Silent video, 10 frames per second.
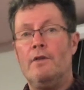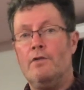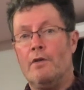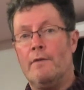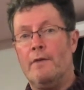
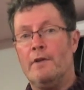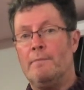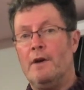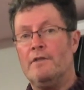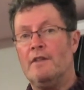you're the first
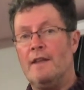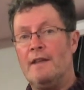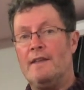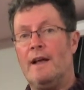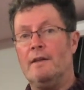person
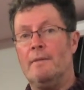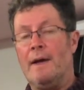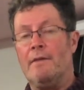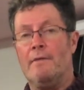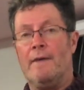they tell
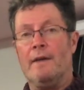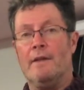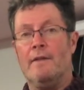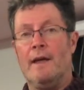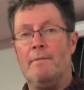about the fact
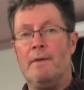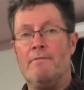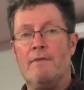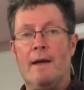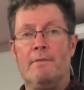that they've
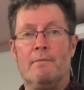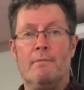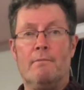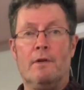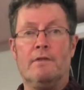been raped
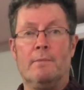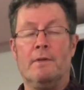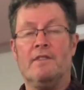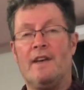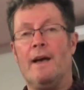
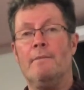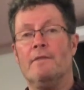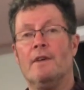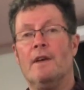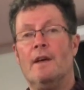multiple
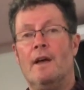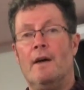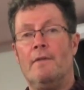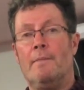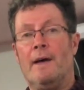times
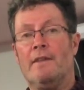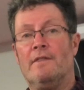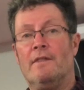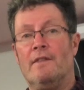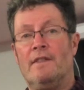over the
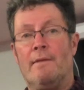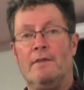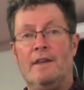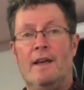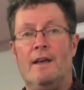past
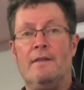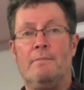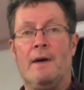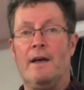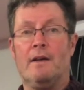several years
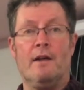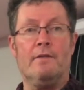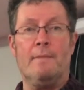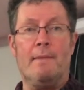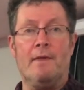by a
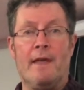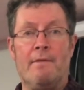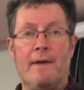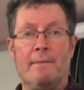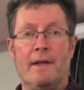close member of their
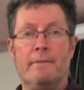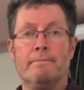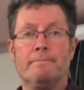family.